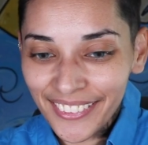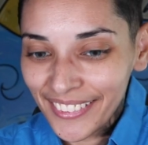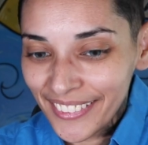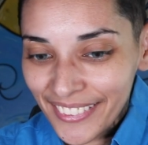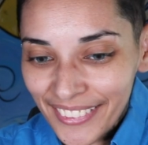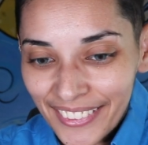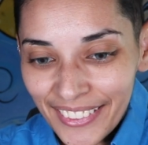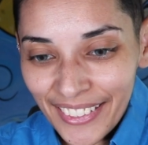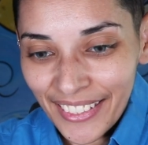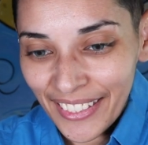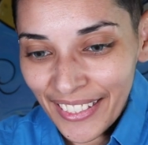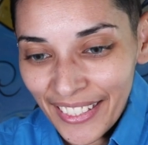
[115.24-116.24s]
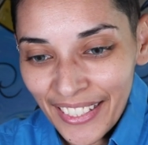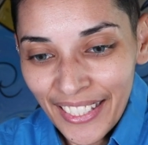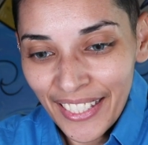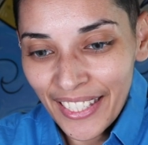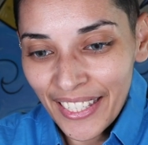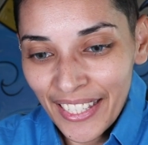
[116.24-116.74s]
Social media
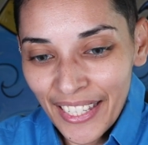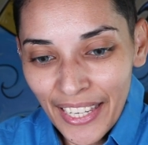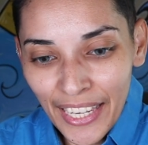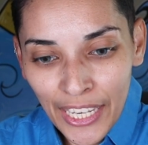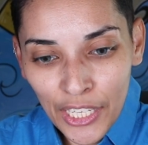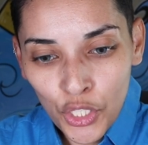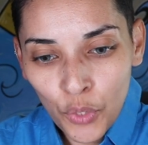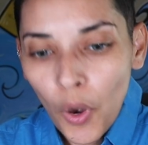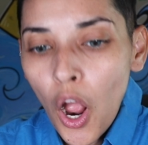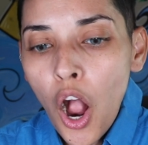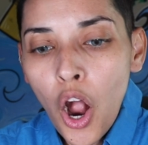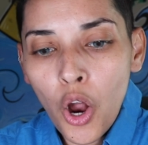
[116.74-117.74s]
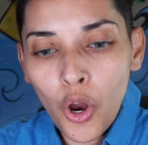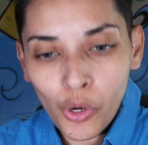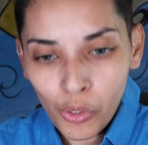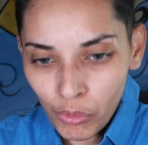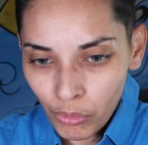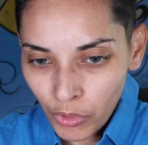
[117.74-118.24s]
sensations, yep.
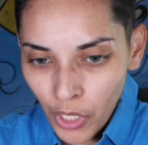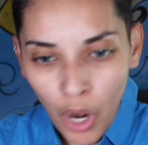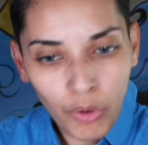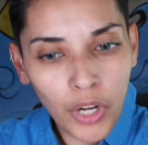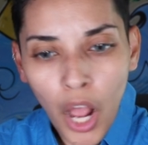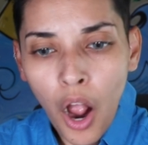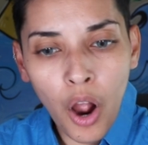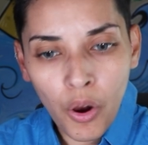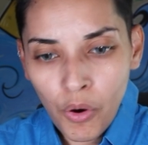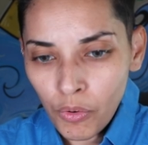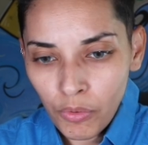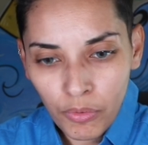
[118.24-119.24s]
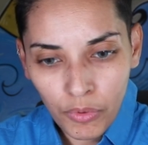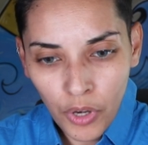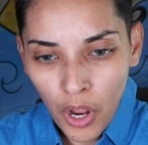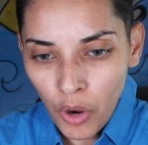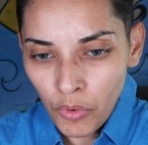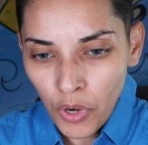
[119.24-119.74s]
Intro! No, no.
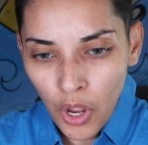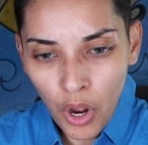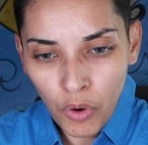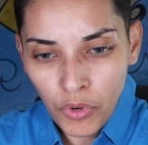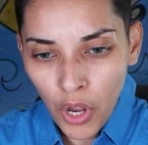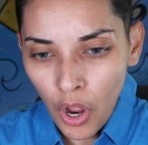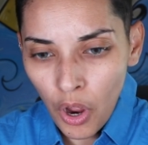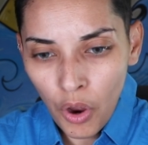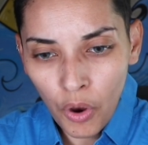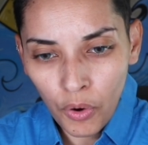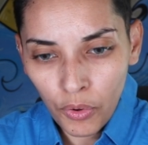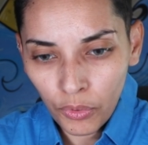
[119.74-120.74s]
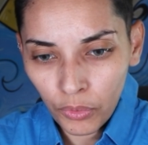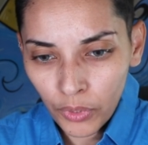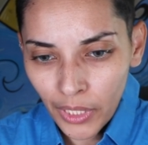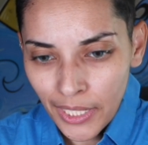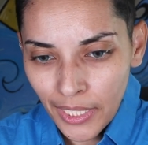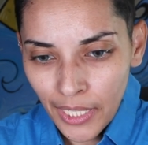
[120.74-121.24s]
No, no, no.
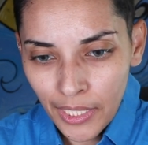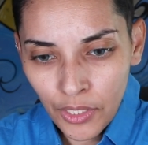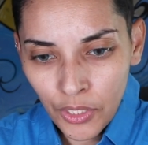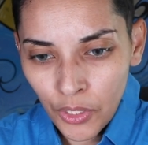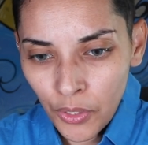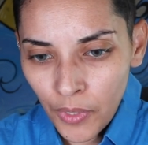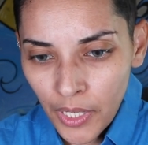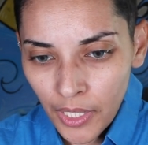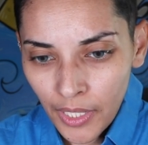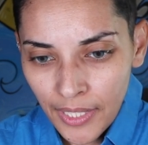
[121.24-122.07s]
Let's get to it.